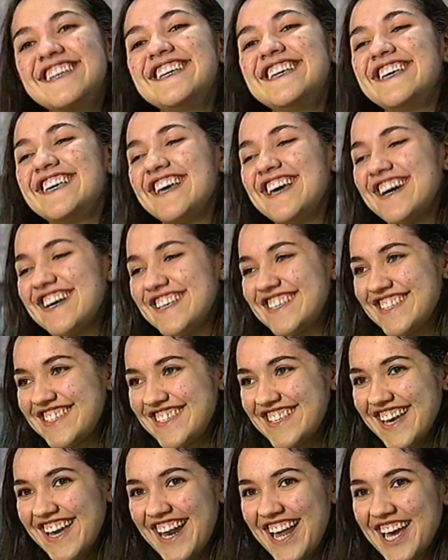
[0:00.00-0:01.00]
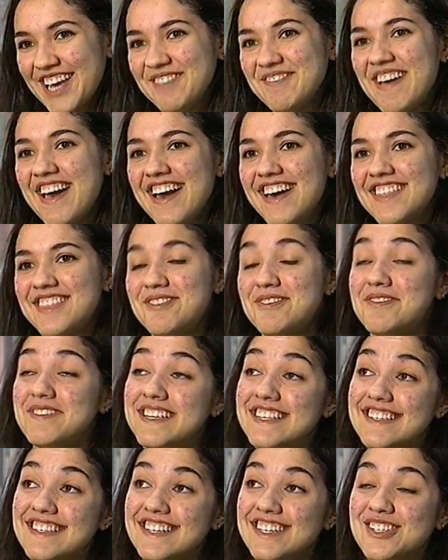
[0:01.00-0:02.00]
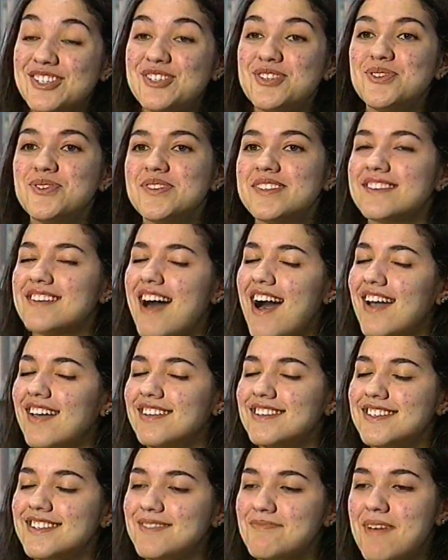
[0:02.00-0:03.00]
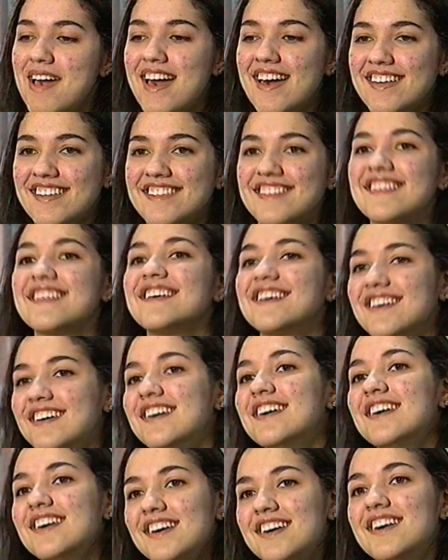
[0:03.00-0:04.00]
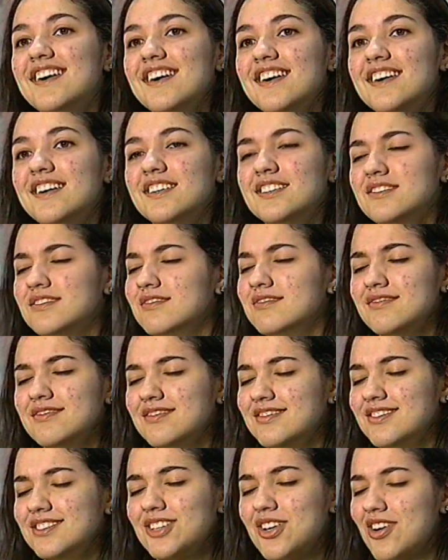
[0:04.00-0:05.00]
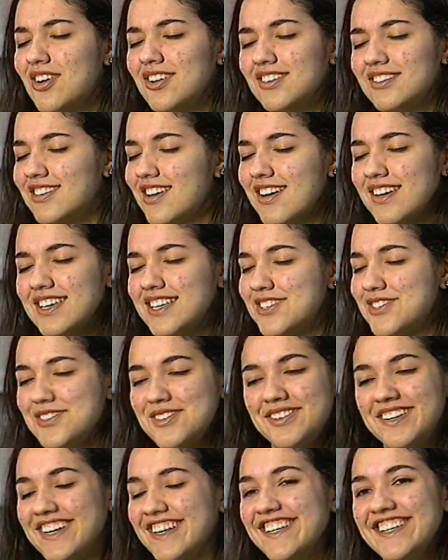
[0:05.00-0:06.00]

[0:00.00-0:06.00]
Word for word: Yes, I like math, physics, social science, math. Uh, no, not history,